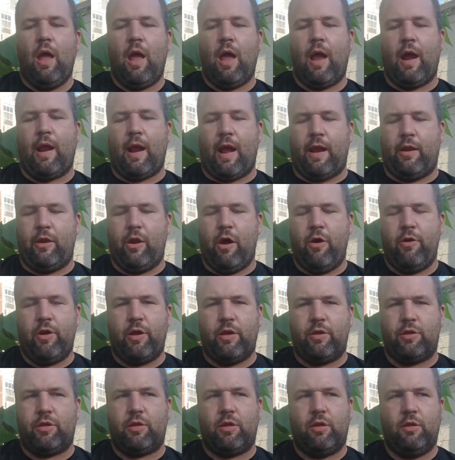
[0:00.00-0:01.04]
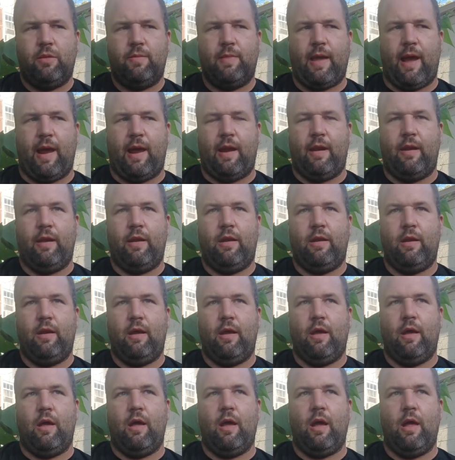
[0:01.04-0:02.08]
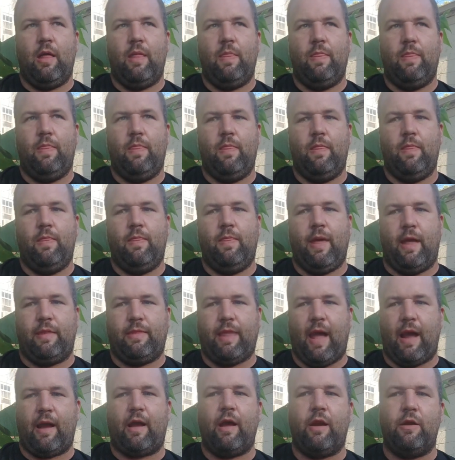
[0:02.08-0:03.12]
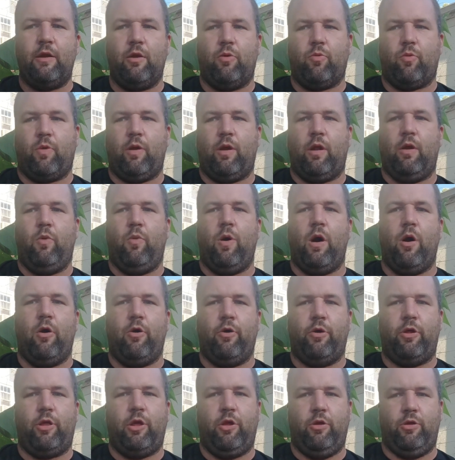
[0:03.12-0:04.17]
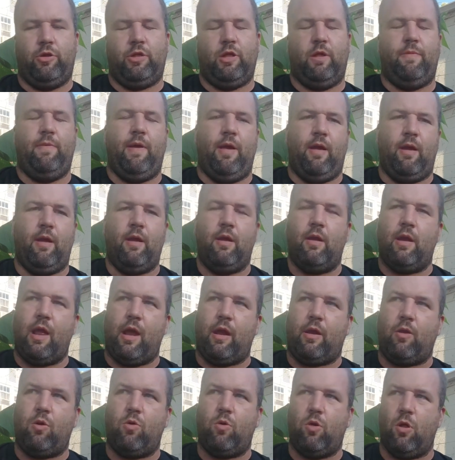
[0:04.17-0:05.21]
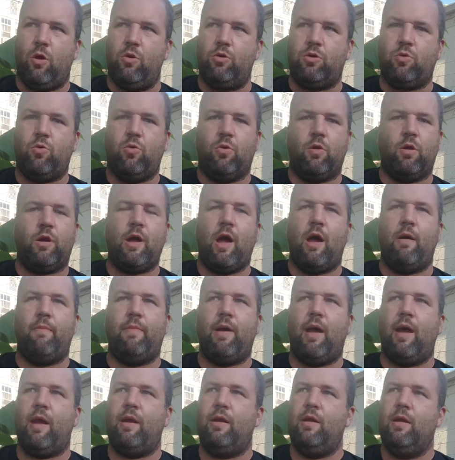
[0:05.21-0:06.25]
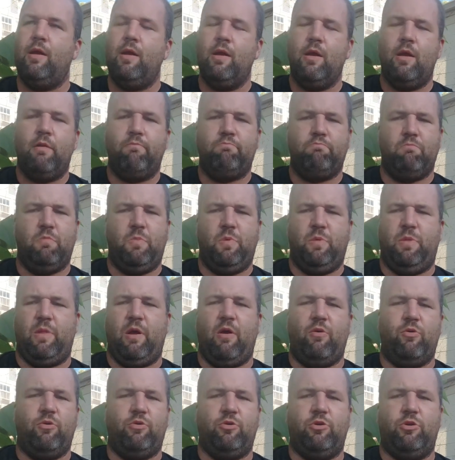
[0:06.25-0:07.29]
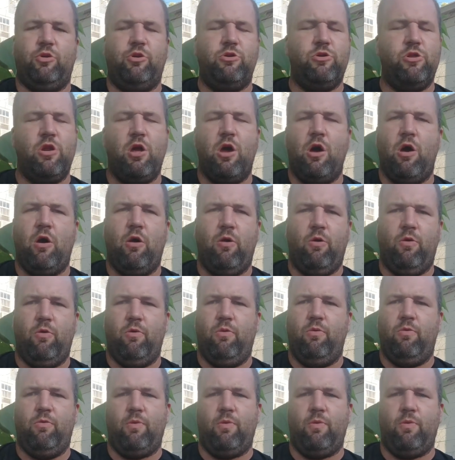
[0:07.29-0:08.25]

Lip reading: And I noticed that gun did really well in QCB, like close quarter combat. There was no,